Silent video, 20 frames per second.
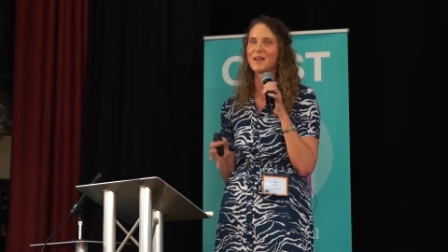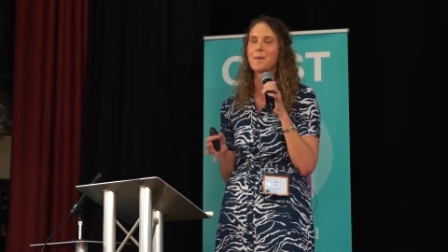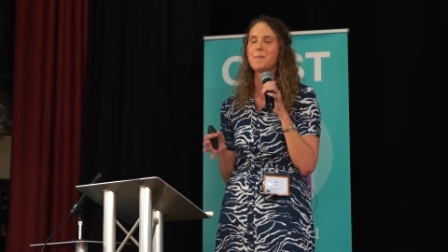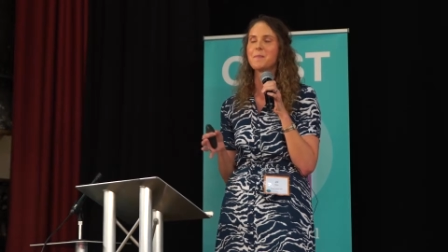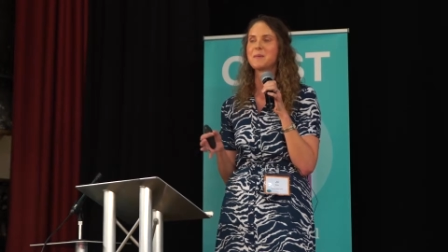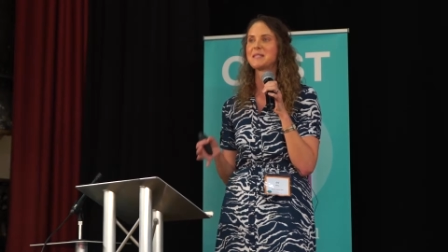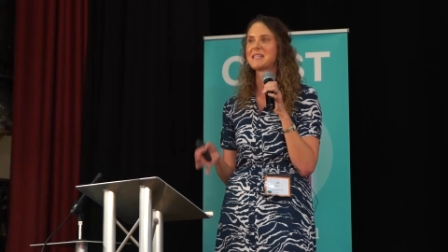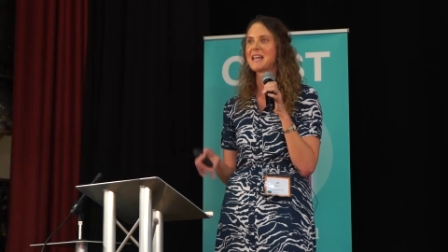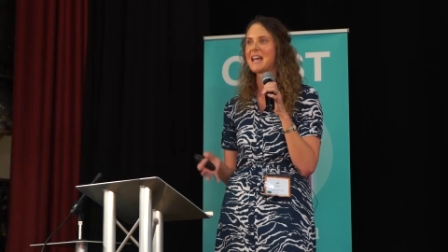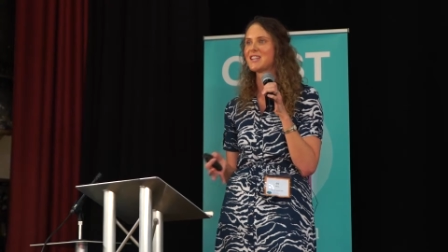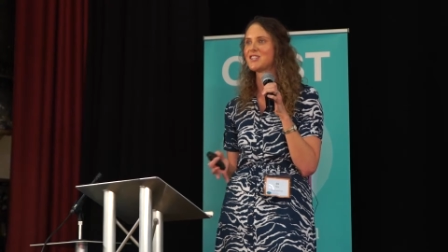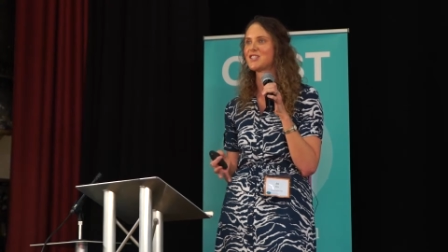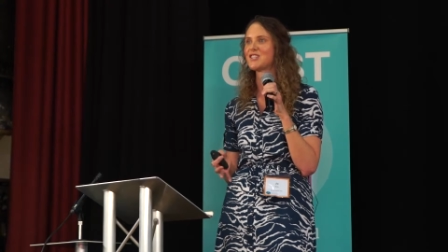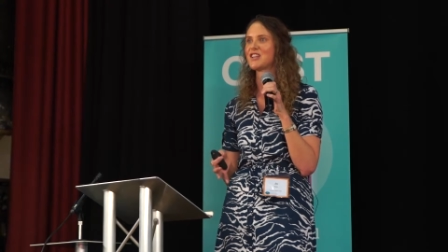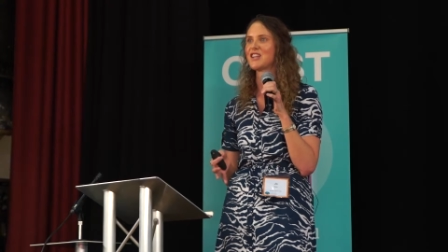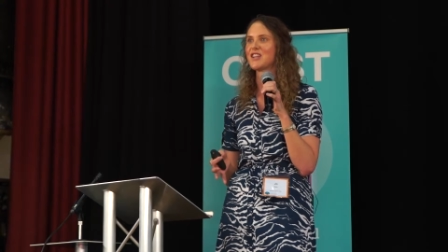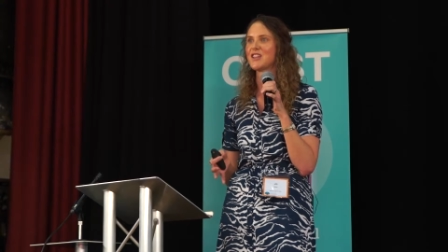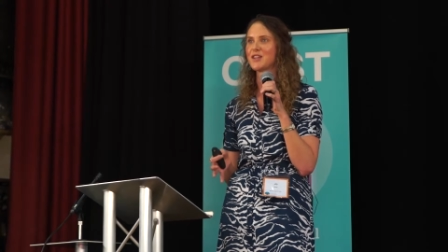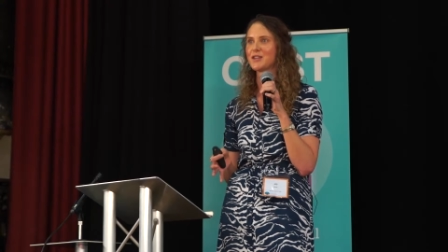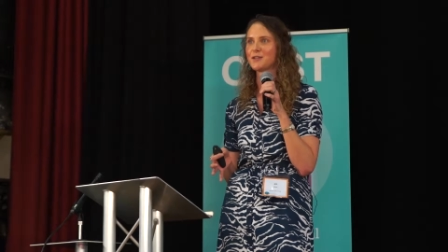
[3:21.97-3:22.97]

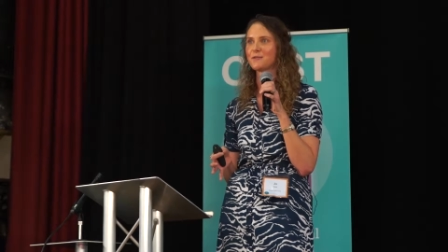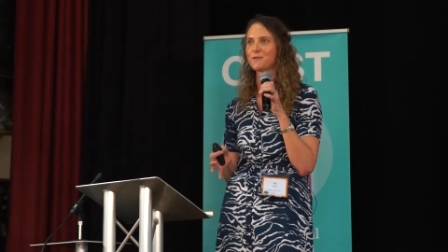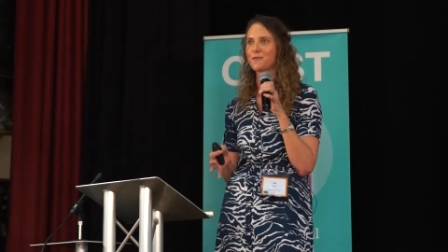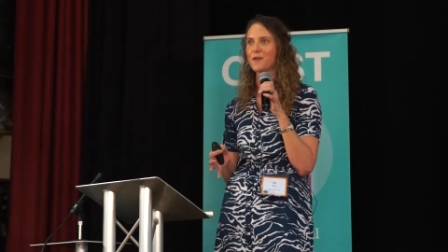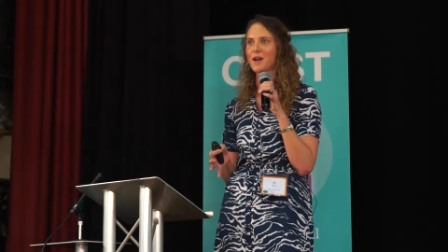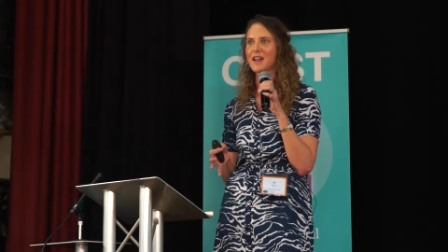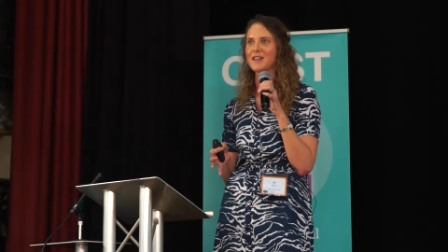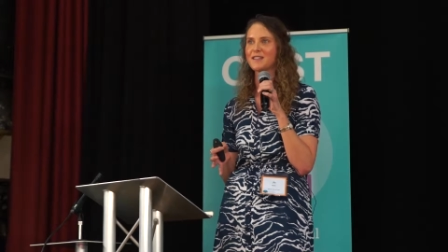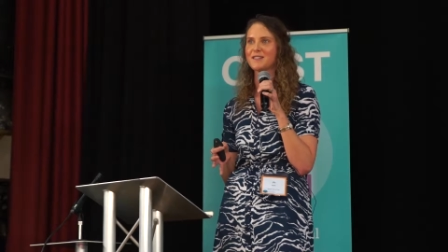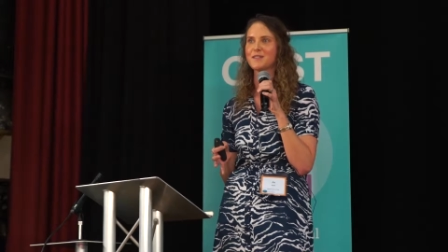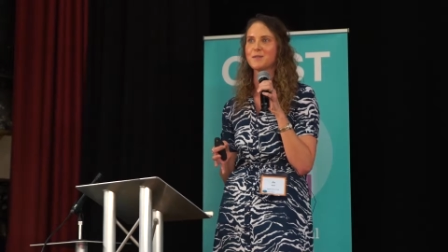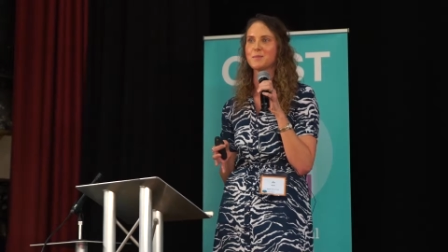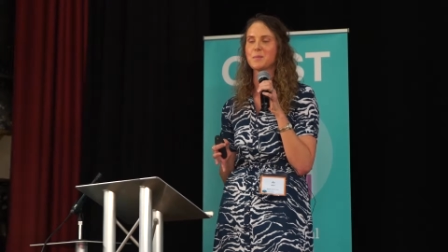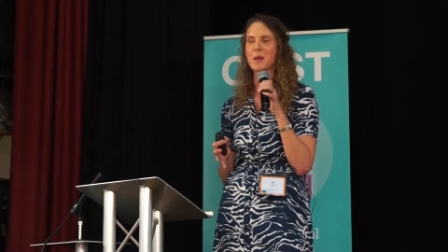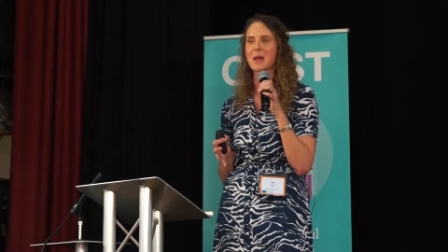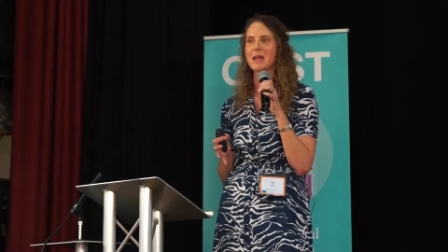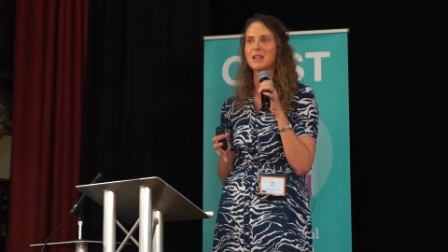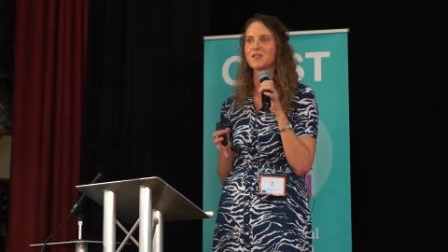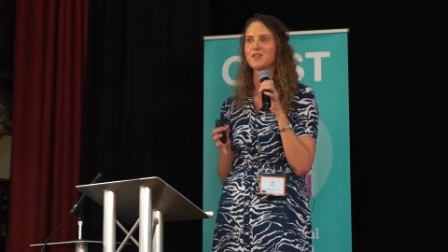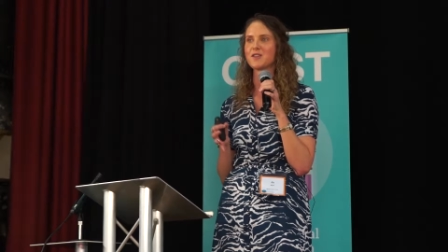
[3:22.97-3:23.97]
Potentially this phrase has
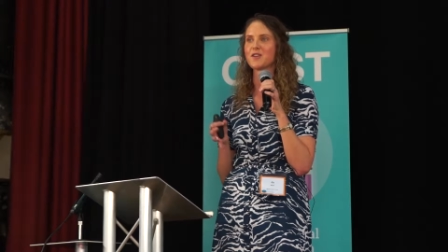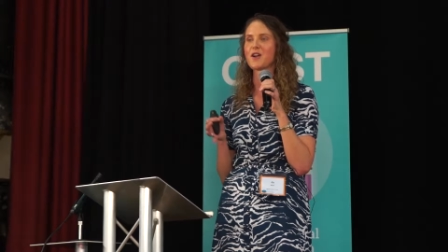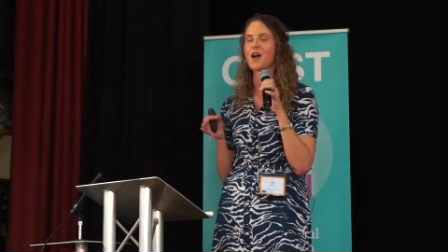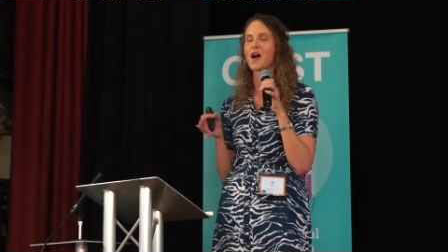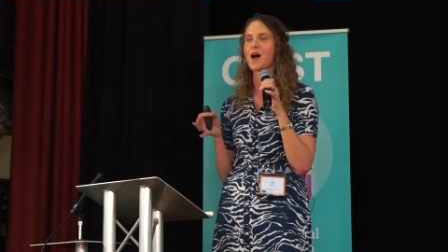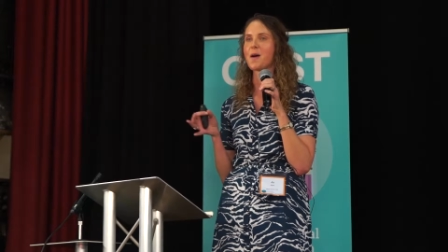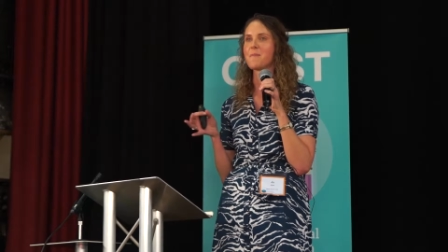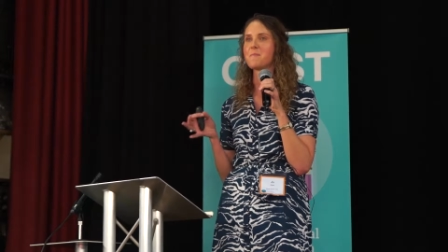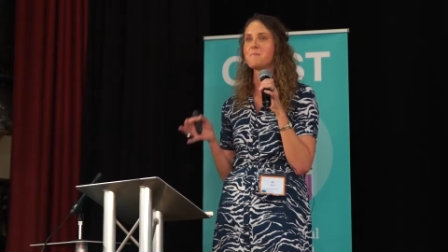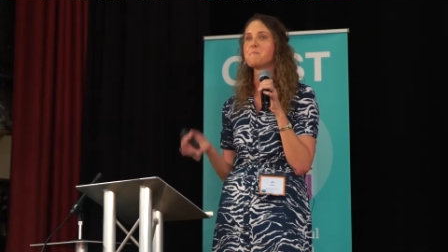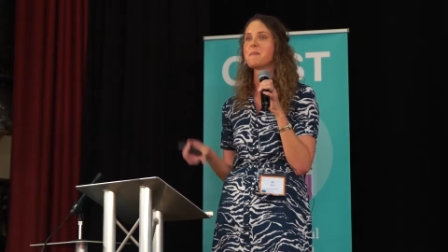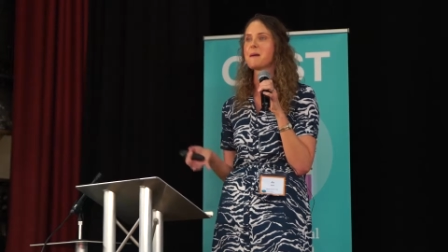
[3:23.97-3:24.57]
been a